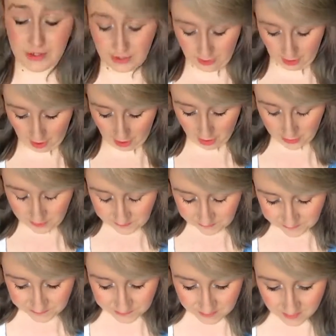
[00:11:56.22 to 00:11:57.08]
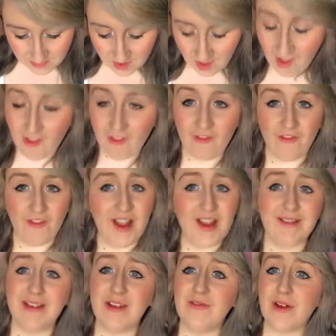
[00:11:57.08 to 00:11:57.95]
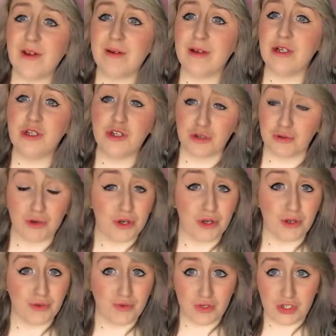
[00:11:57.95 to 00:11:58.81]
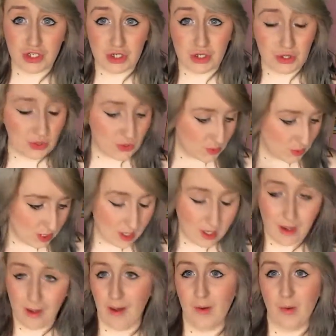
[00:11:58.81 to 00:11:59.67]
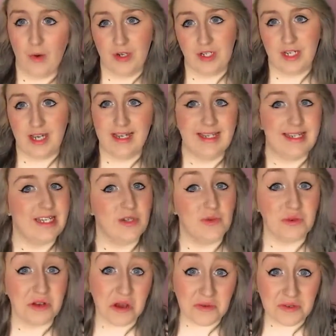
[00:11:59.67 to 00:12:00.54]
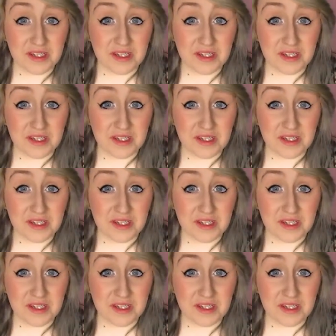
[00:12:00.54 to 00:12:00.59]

So, very, very true to what I did when I